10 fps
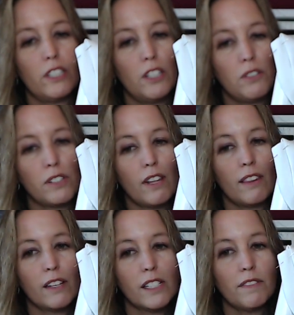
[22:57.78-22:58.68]
use
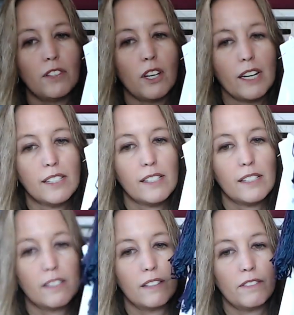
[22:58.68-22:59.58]
this
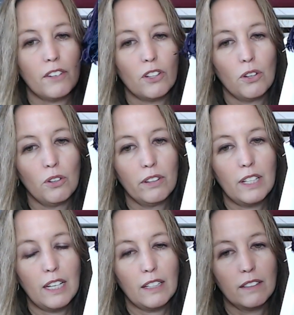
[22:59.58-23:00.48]
floss for the whole
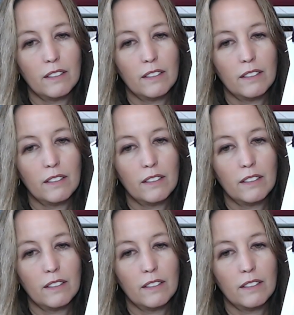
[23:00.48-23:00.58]
thing.